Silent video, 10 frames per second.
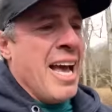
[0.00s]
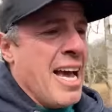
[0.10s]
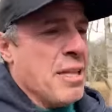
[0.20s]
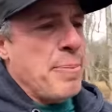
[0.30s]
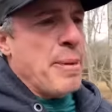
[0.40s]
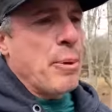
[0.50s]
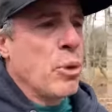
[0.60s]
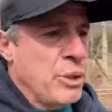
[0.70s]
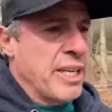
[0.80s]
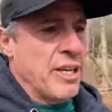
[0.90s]
And the people
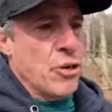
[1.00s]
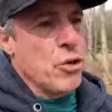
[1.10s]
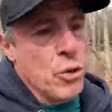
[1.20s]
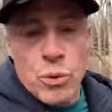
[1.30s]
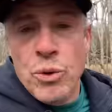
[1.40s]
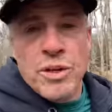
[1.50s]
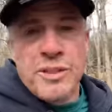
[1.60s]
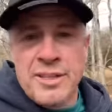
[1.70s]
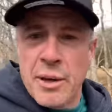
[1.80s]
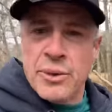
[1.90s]
who did it knew
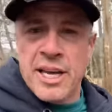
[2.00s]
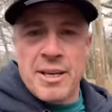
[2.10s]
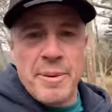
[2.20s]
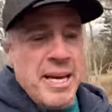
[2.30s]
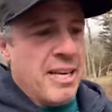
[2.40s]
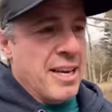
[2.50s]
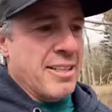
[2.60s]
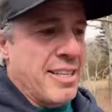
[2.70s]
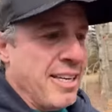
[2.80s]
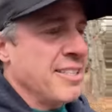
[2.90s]
that they were taking me out of
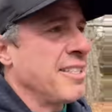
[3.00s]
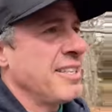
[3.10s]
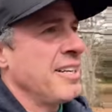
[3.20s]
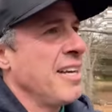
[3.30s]
context.